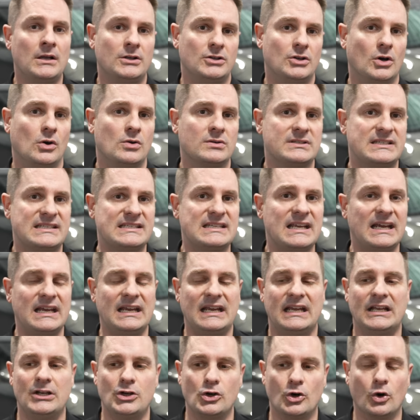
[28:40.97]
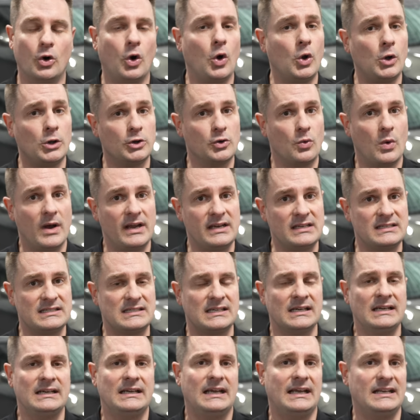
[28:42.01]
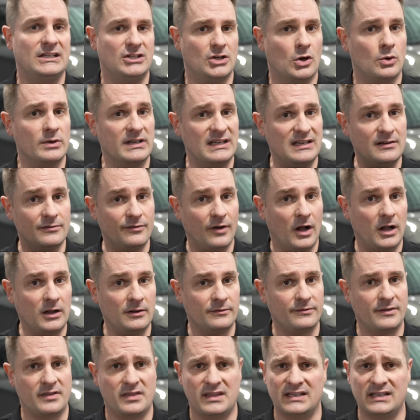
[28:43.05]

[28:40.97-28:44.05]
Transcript: Don't stay in your old ways and don't evolve.